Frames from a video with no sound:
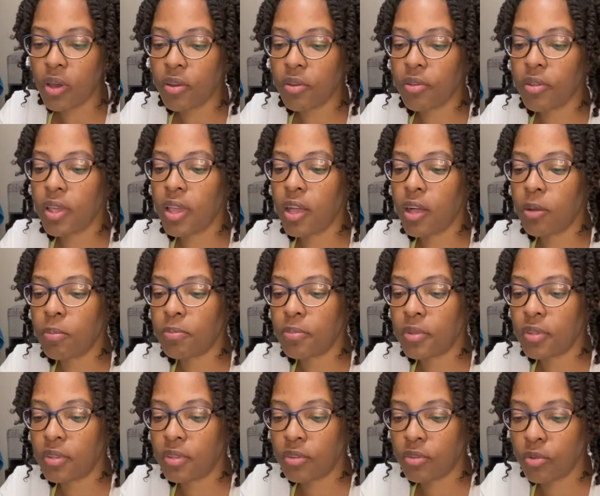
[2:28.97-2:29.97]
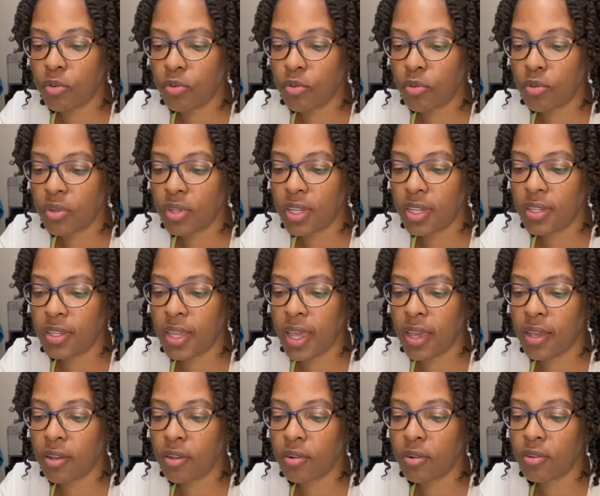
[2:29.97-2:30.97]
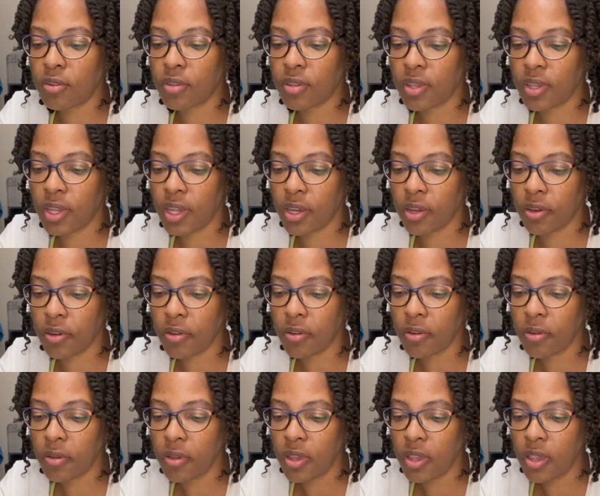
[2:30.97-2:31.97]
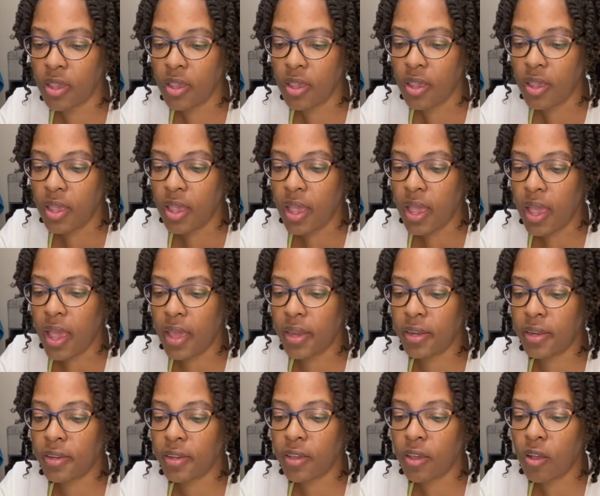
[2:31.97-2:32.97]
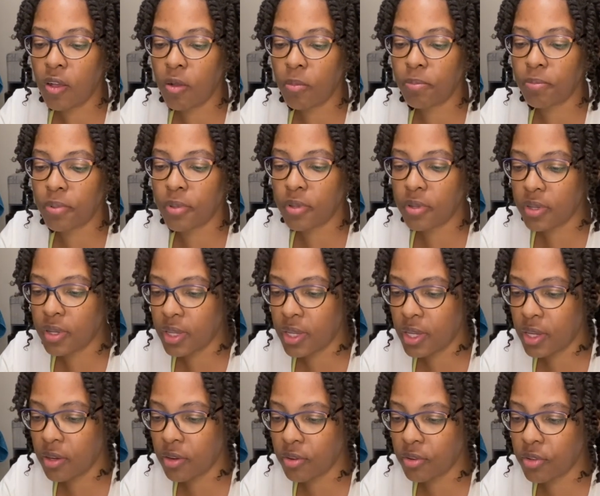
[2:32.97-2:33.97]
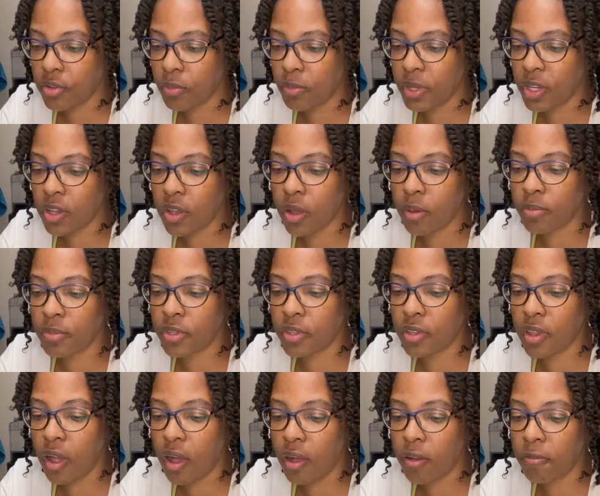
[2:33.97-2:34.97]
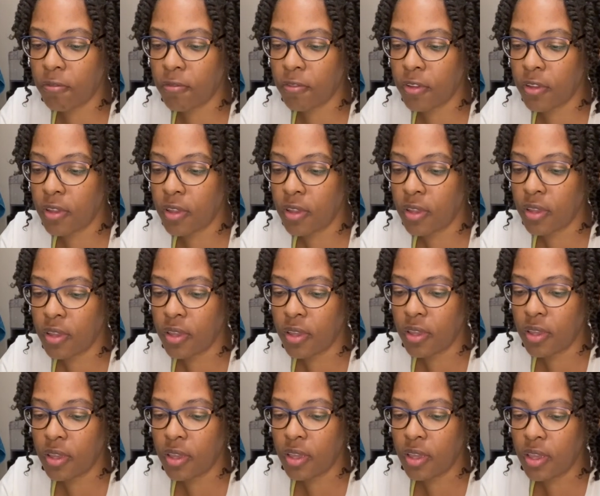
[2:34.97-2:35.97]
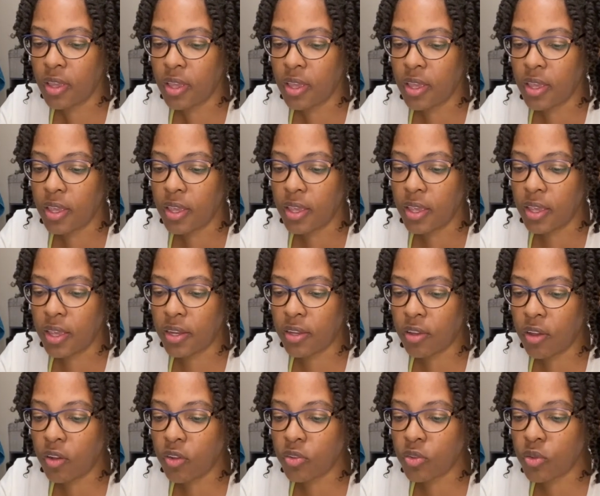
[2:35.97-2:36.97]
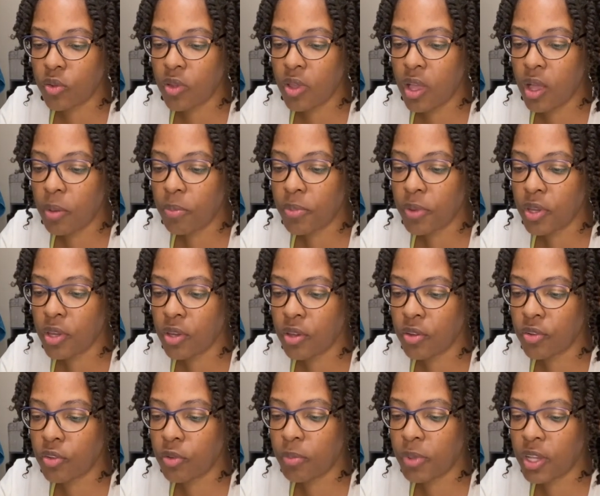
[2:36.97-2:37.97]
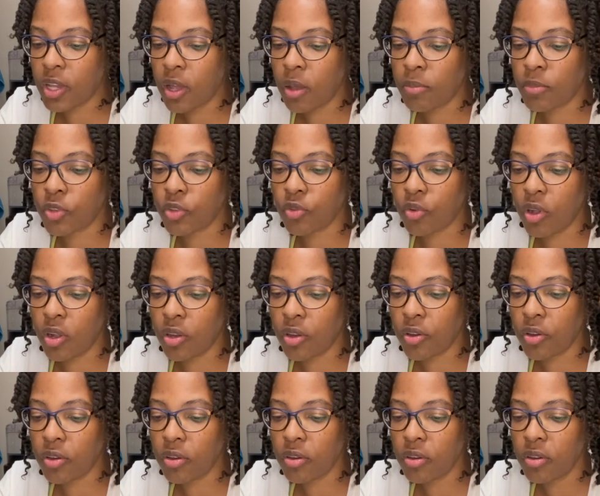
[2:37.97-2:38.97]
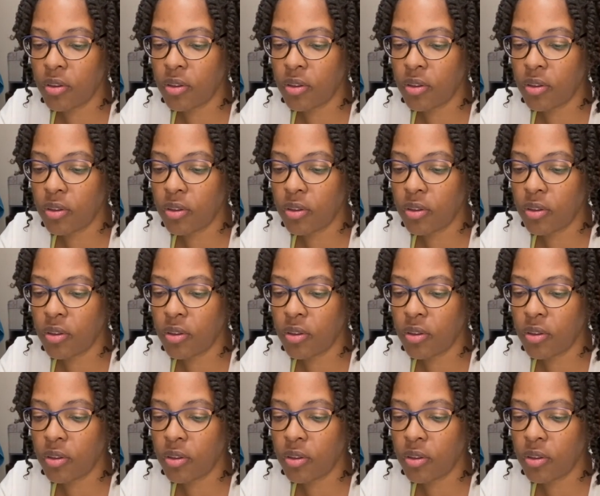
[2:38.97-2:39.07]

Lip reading: helps to detangle the hair, and it helps the hair to become soft. It also helps your hair to become stronger,